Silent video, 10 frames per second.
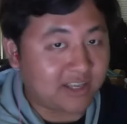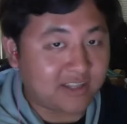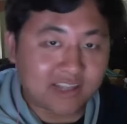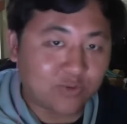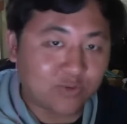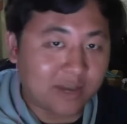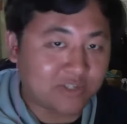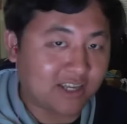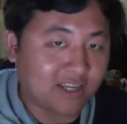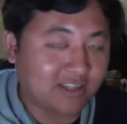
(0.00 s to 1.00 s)
that's why I'm
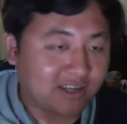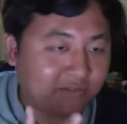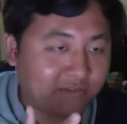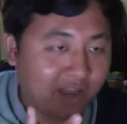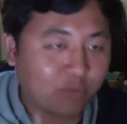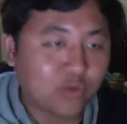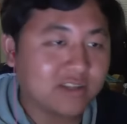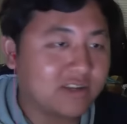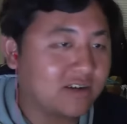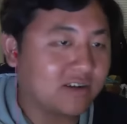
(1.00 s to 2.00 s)
saying that if I went
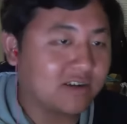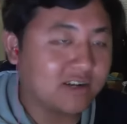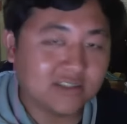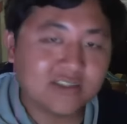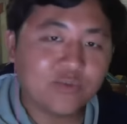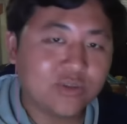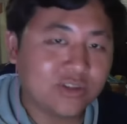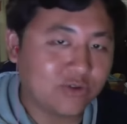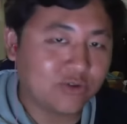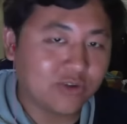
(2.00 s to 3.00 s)
there hunting with
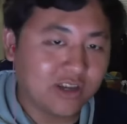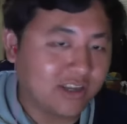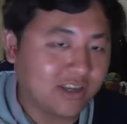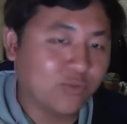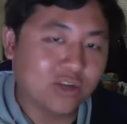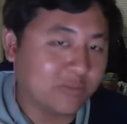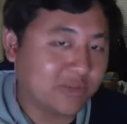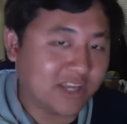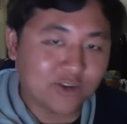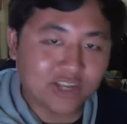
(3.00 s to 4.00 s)
you, it wouldn't be
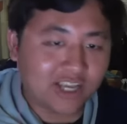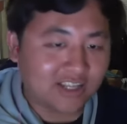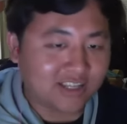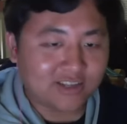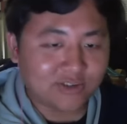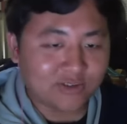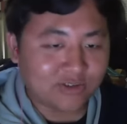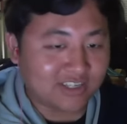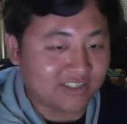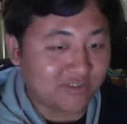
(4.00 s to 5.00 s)
a good yeah. idea, dude.
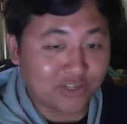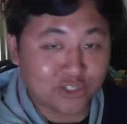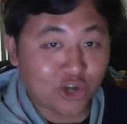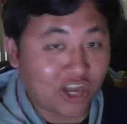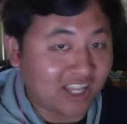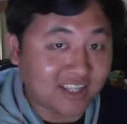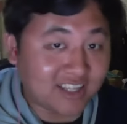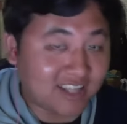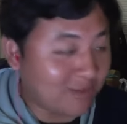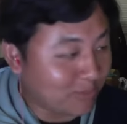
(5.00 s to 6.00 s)
Because if I saw
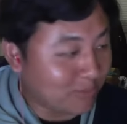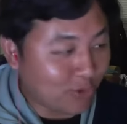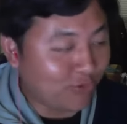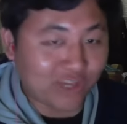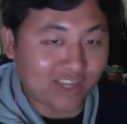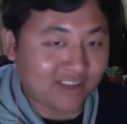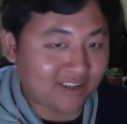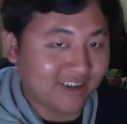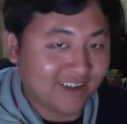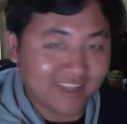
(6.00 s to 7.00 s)
anything moving
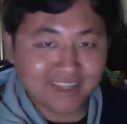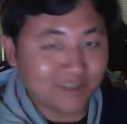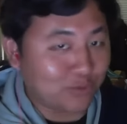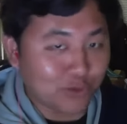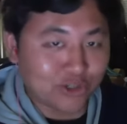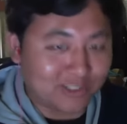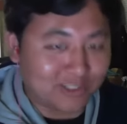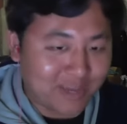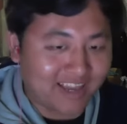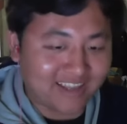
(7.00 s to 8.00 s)
in the woods,
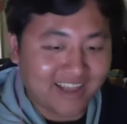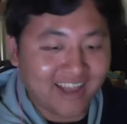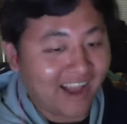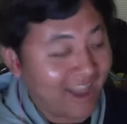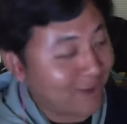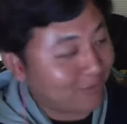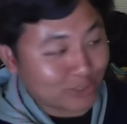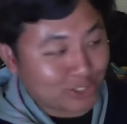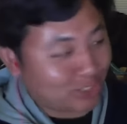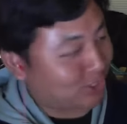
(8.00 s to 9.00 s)
man, I would
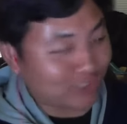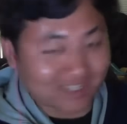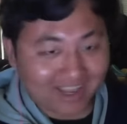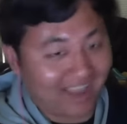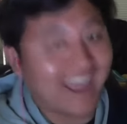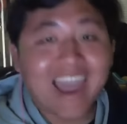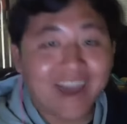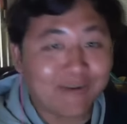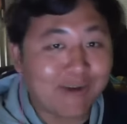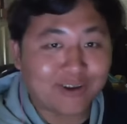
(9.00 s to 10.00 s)
shoot the
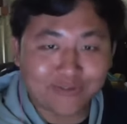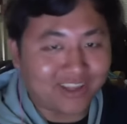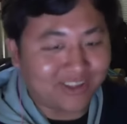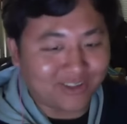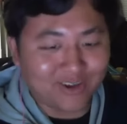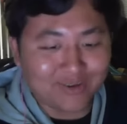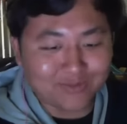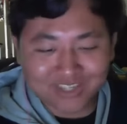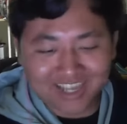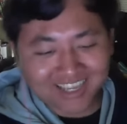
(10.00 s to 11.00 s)
hell out of it. You know what I'm
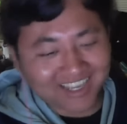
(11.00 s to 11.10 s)
saying?